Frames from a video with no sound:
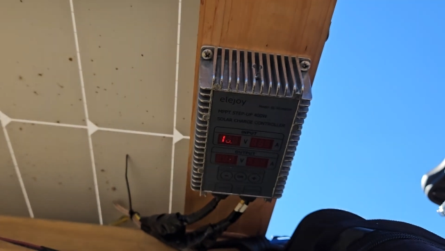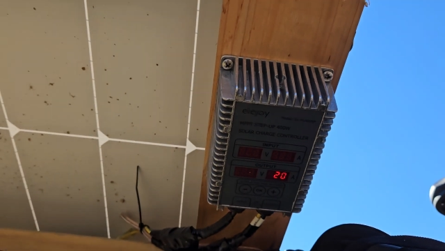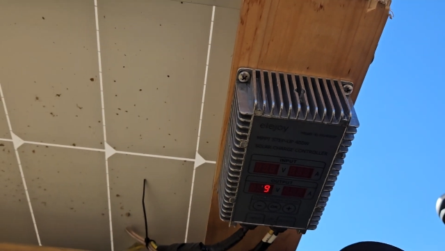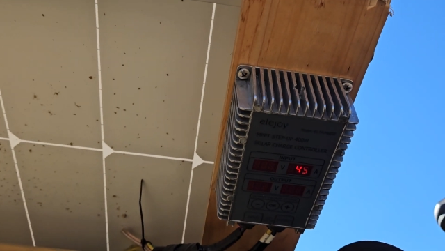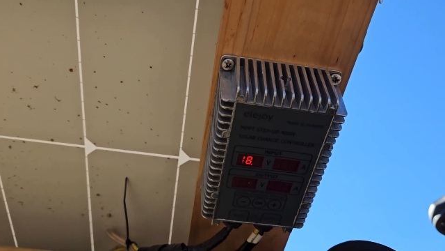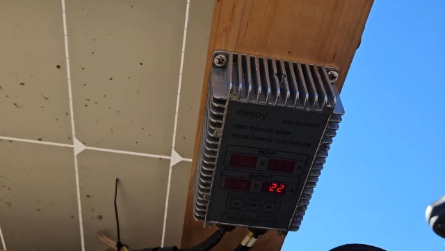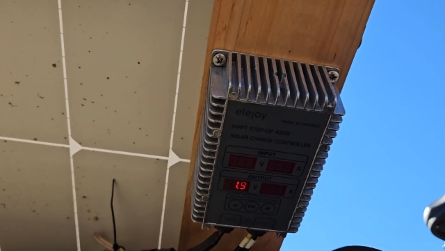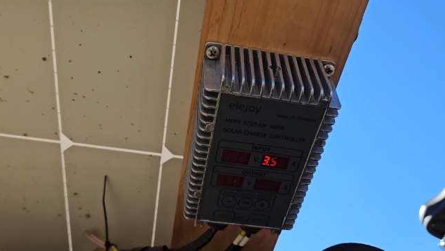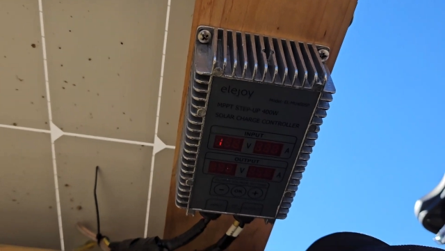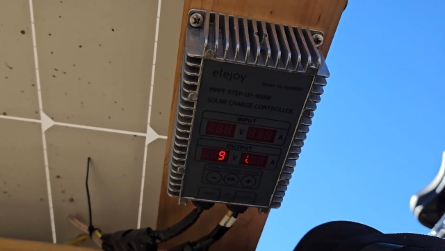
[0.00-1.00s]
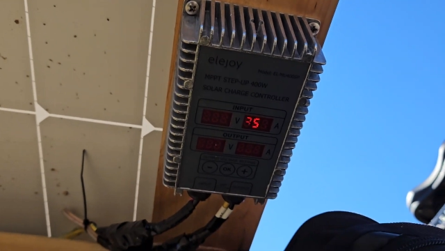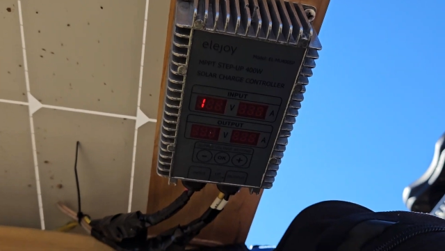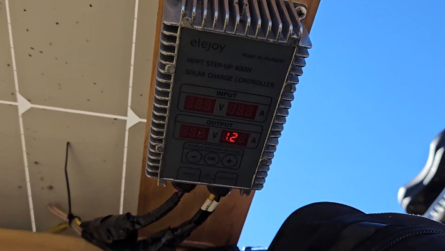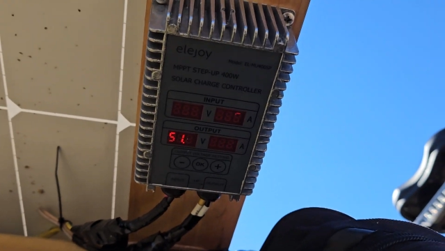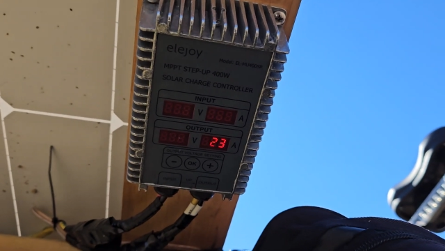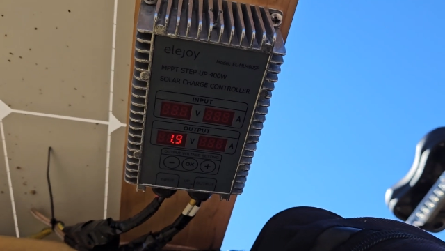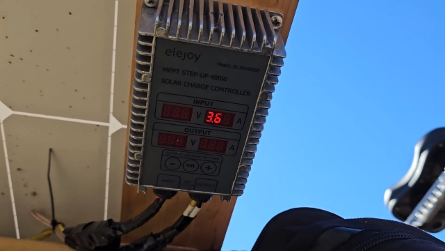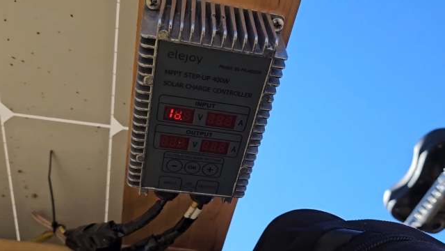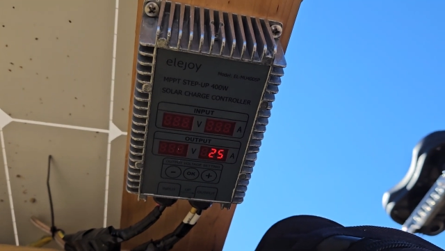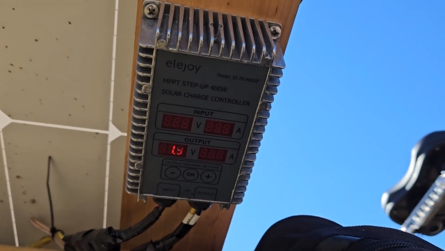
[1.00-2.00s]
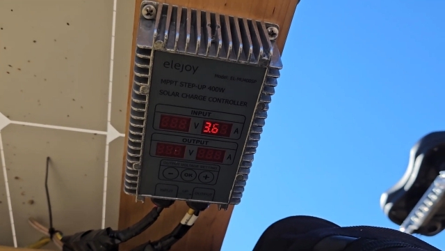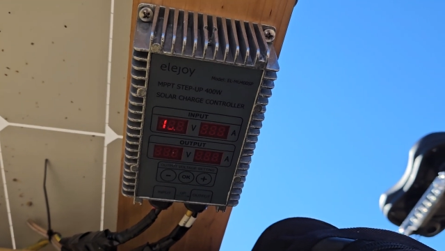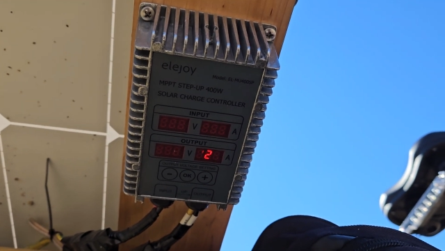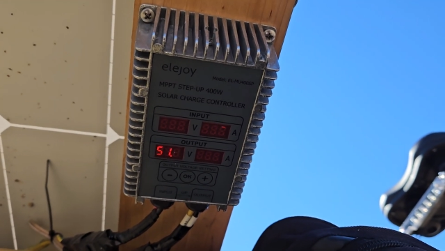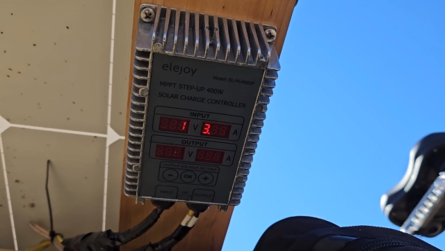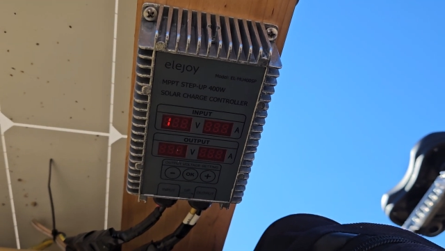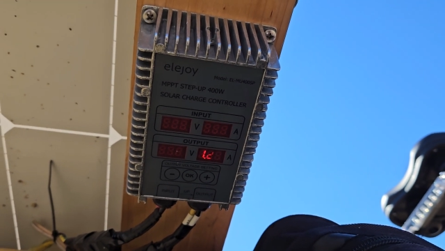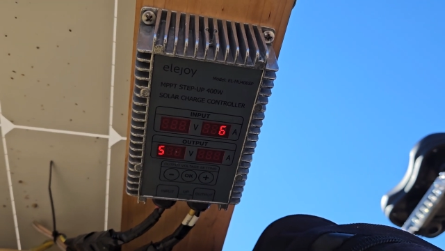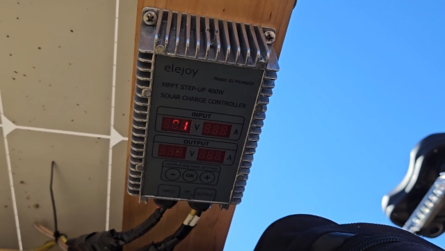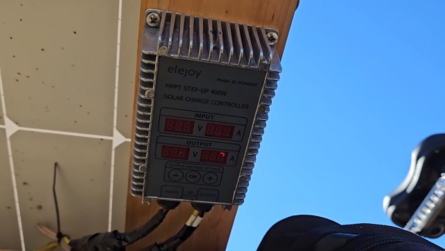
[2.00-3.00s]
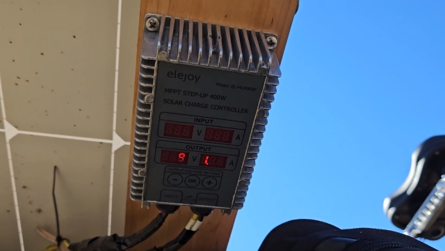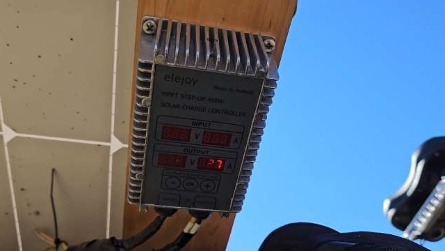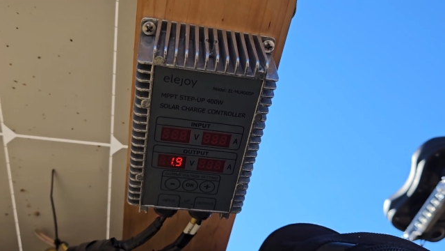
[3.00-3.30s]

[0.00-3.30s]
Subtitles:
Nobody's mouth can be seen.